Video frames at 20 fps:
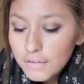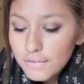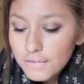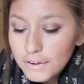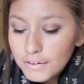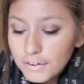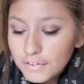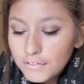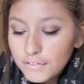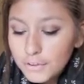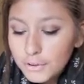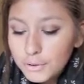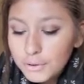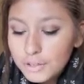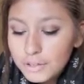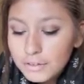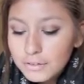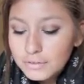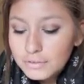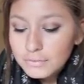Favorite
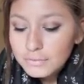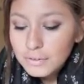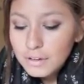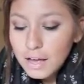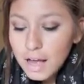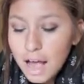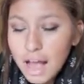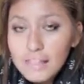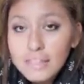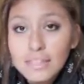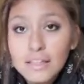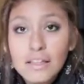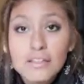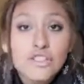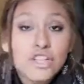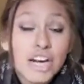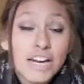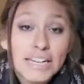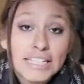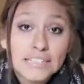food. I love
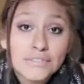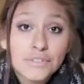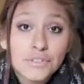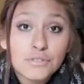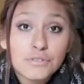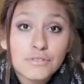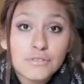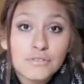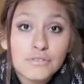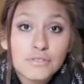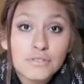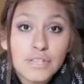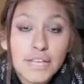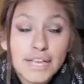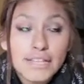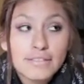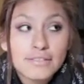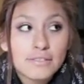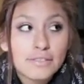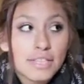Chinese food
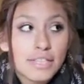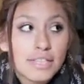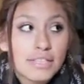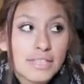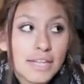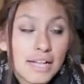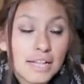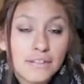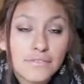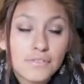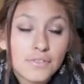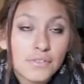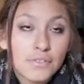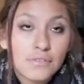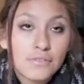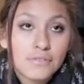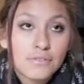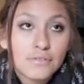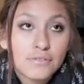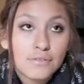and Italian food,
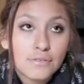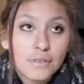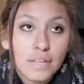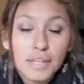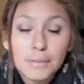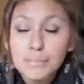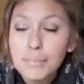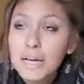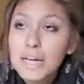like